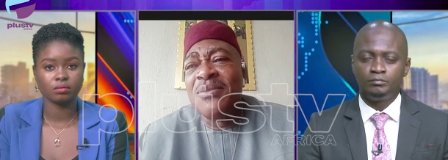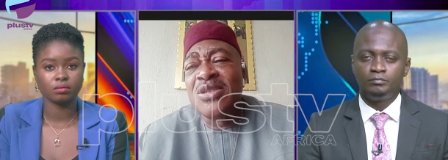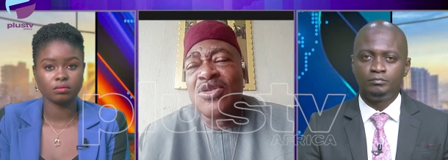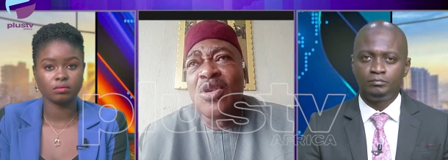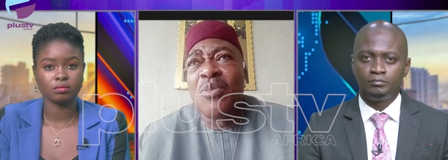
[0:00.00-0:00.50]

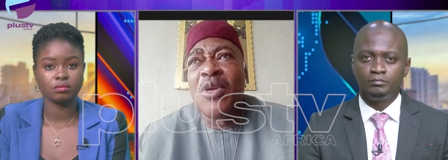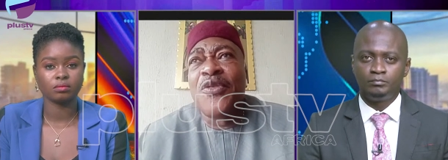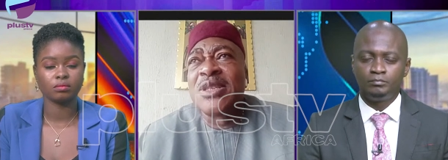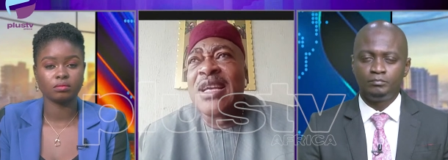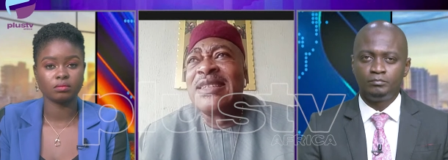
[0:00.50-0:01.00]
Speaker 1: Some of us
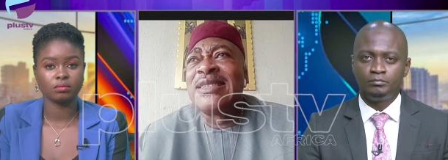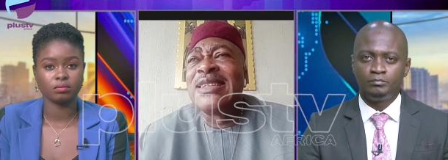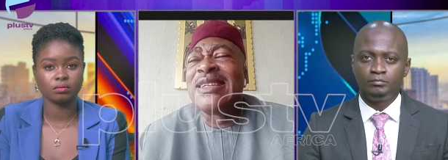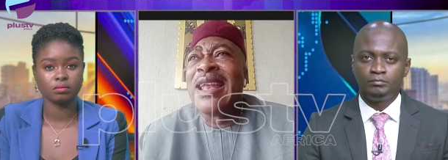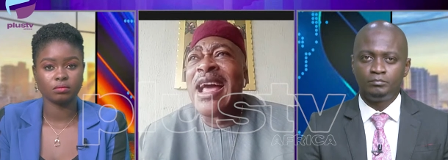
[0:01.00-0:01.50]
are
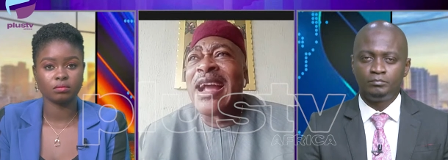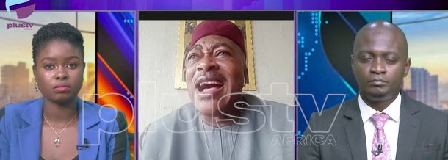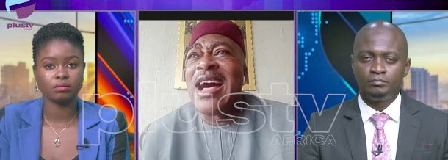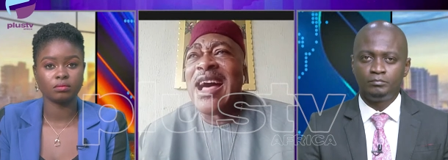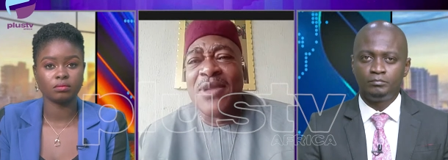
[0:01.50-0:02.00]
thinking like
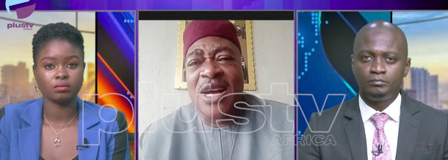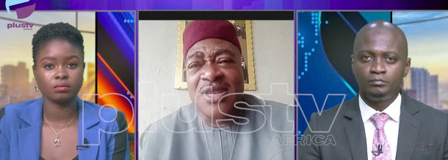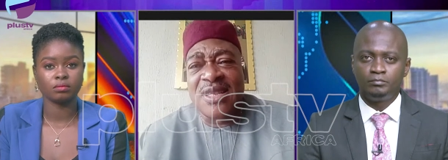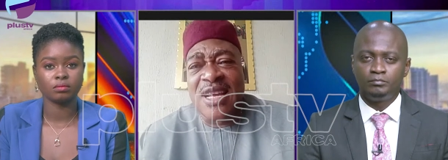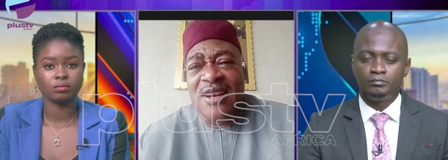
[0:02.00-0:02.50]
animals
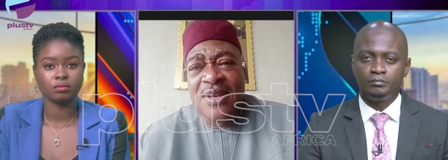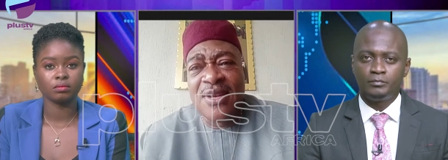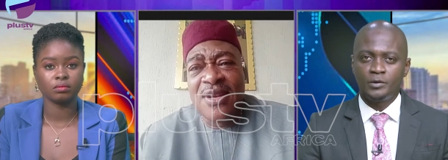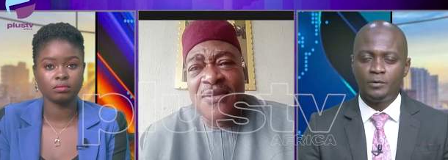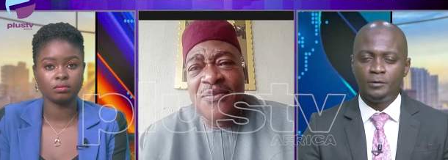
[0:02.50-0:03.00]
now
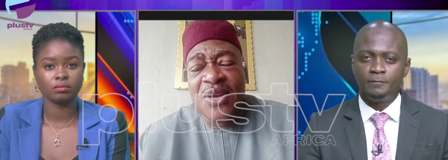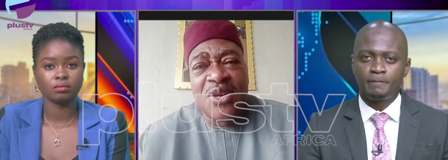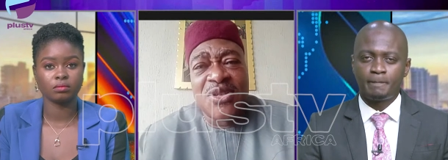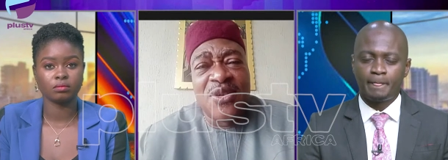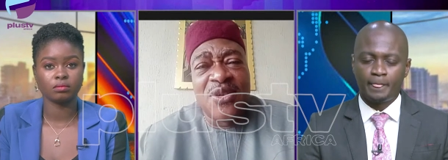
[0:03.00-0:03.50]
oh,
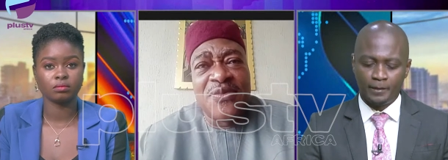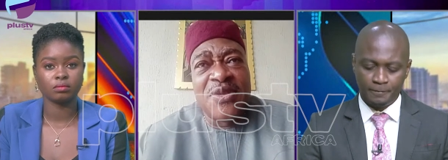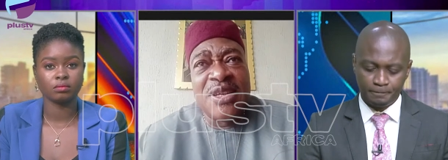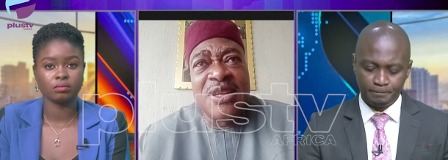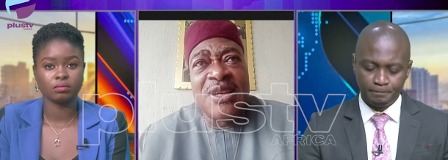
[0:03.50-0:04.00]
because of
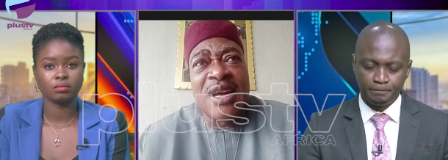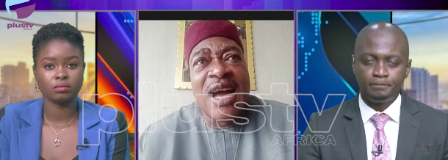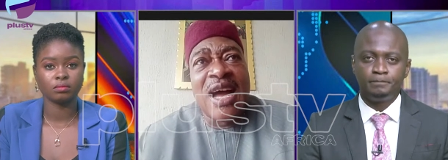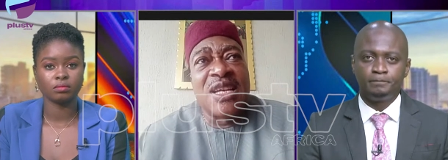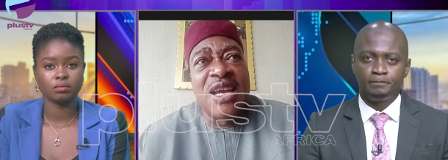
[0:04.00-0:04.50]
the harsh
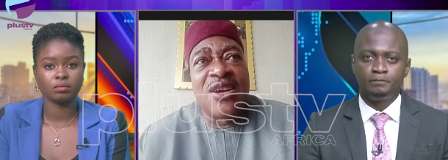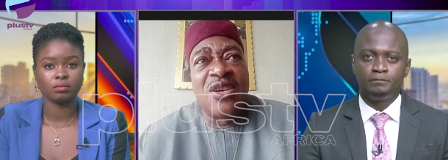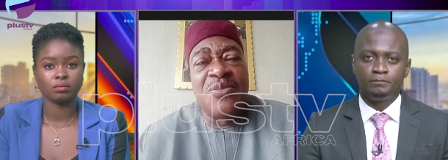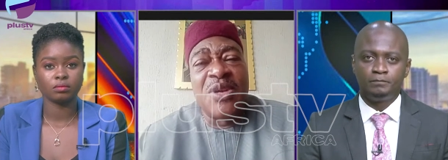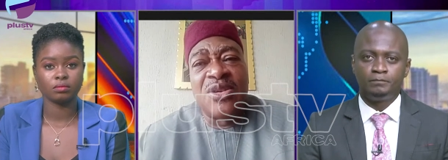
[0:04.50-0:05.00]

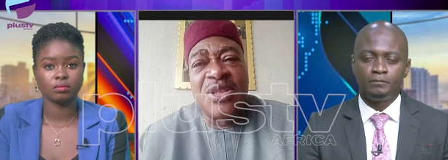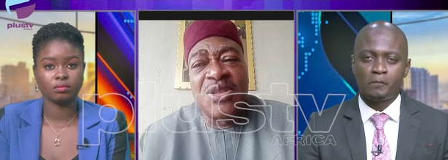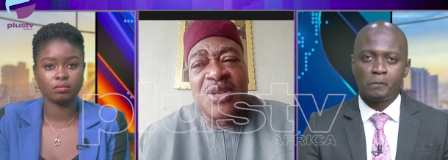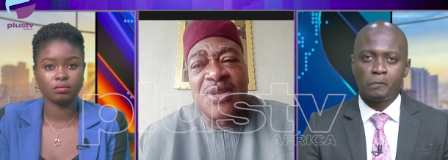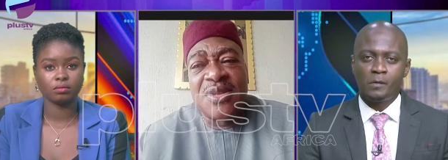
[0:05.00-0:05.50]
economic
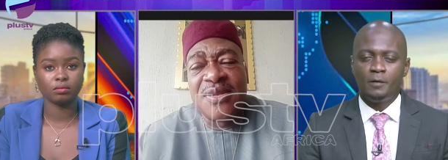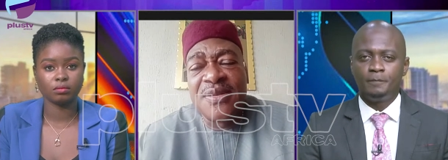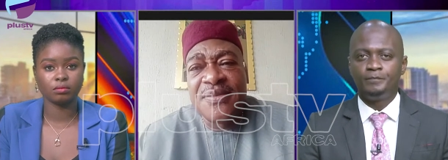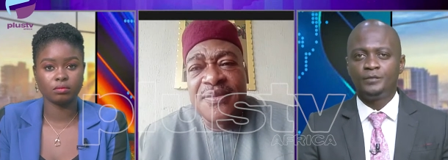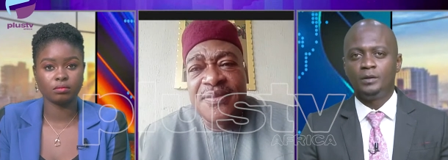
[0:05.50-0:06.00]
conditions. Yeah,
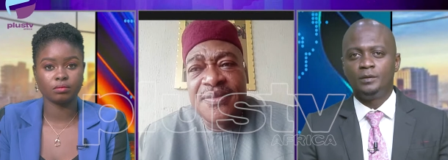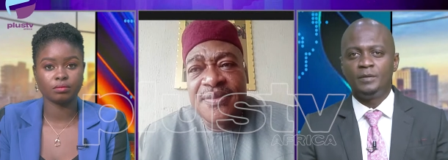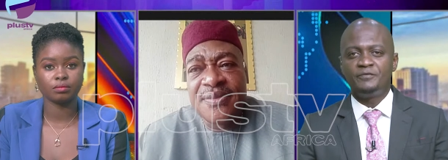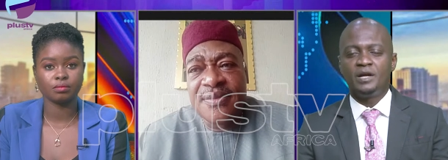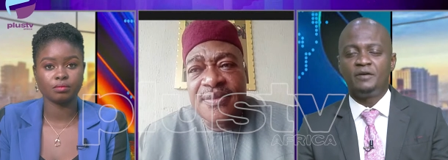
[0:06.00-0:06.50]

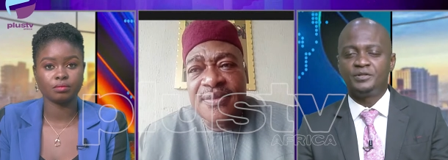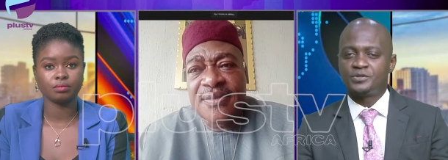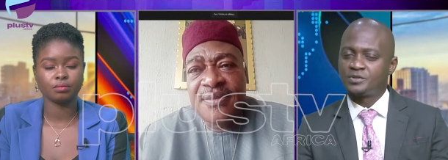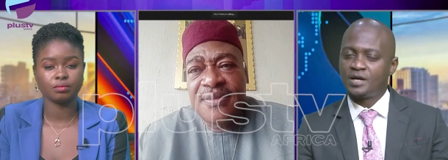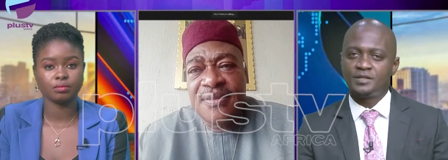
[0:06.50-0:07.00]
Speaker 2: um, every every
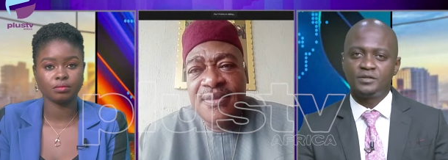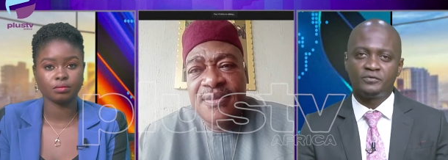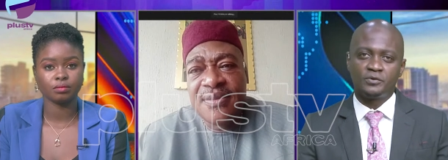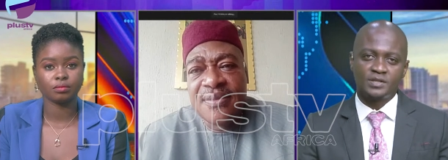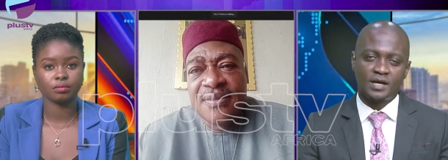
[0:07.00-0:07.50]
society,
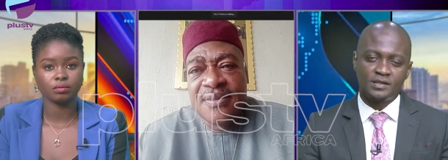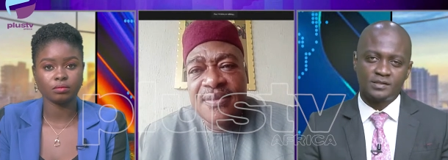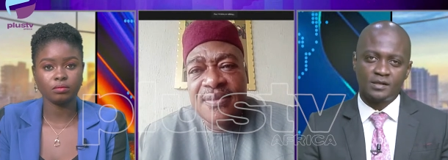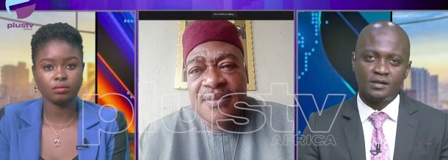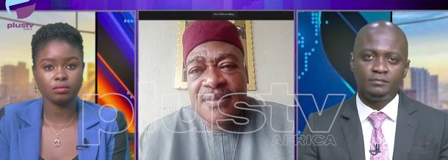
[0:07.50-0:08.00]
of course,
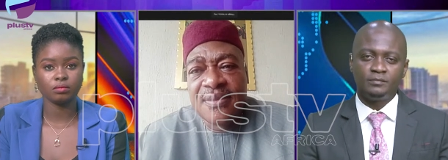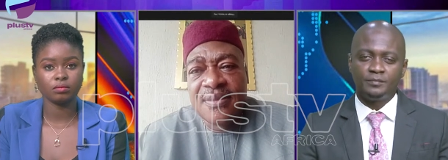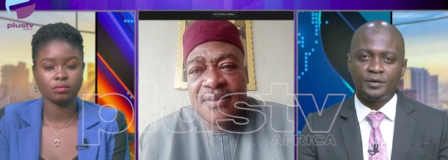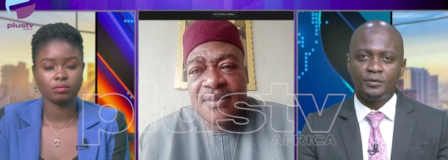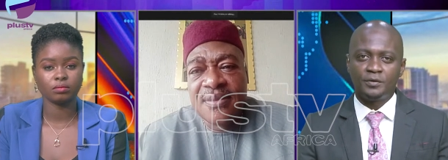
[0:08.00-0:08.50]
has um,
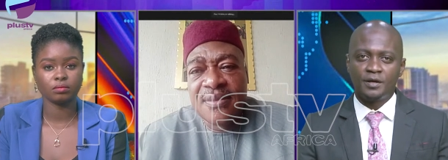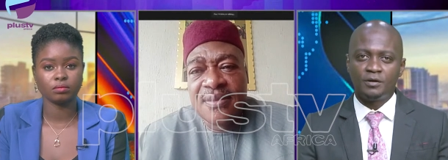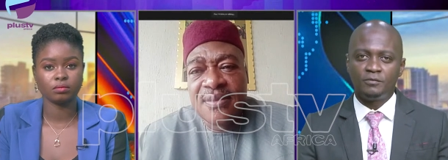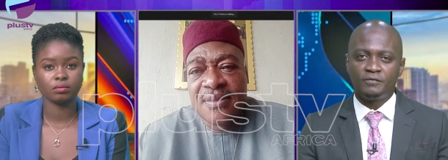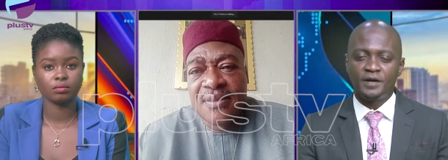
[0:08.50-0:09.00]
you know their
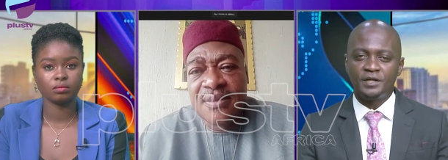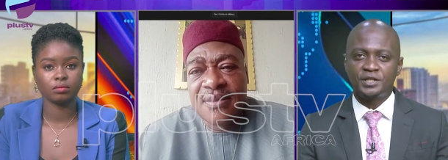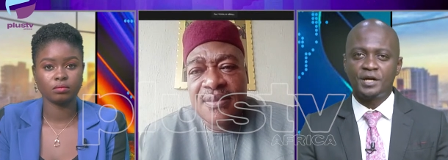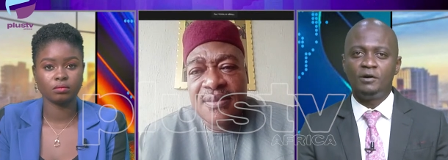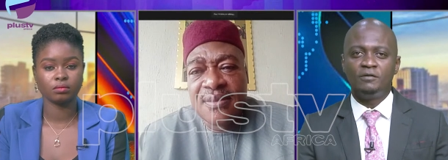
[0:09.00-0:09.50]
own fair
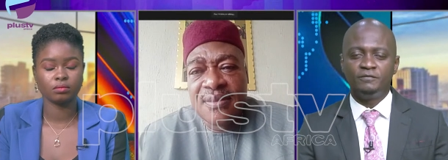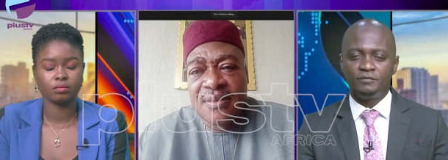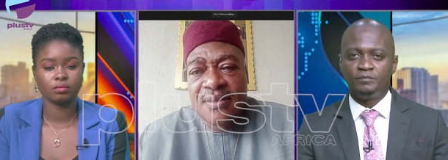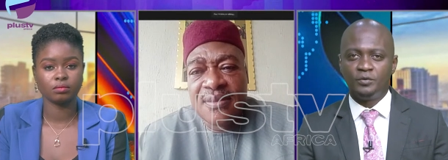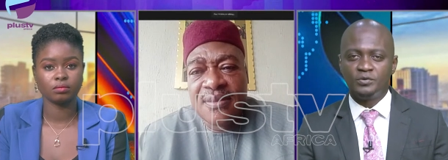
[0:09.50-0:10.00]
share
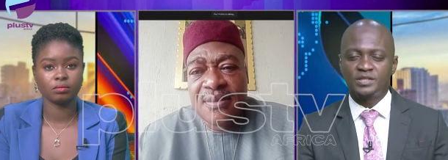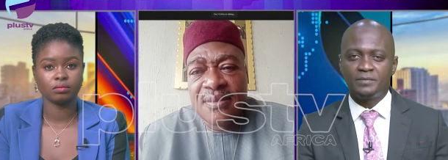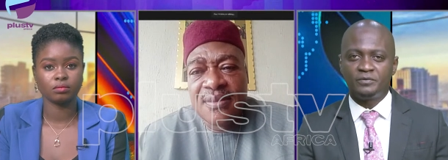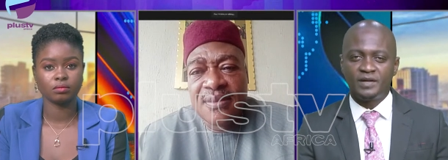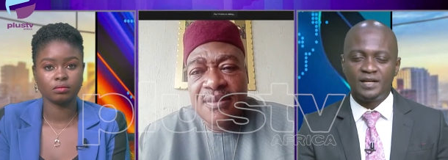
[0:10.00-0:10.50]
of those
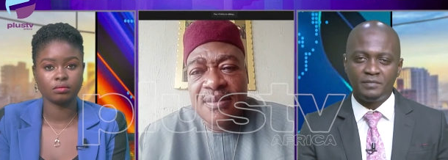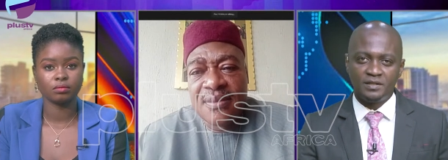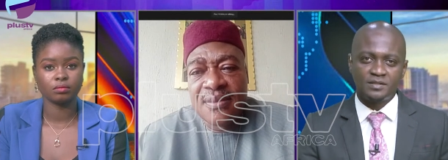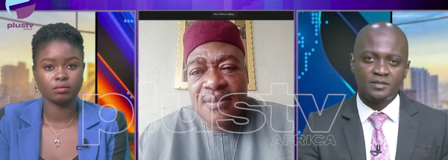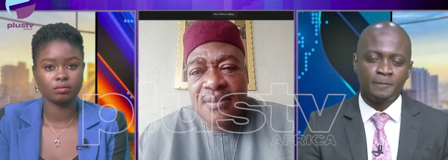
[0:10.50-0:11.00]
type of
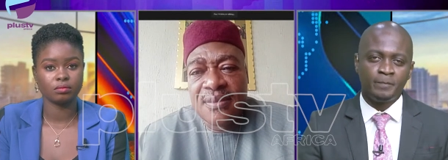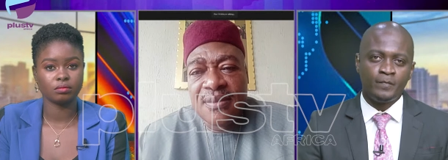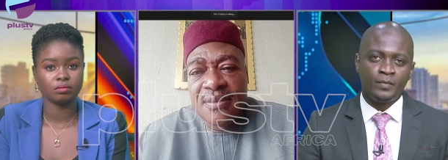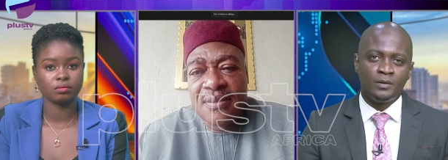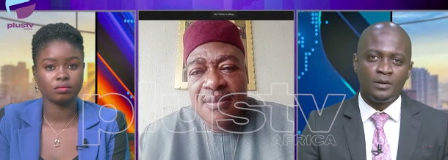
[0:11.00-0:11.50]
elements.
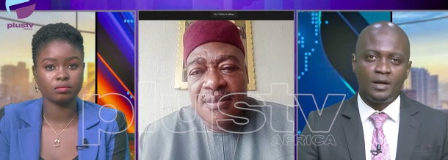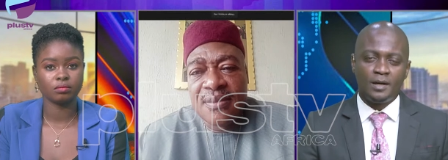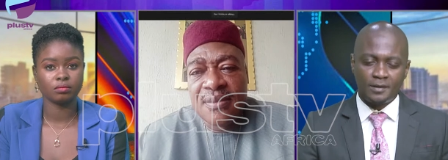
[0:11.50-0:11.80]
Uh,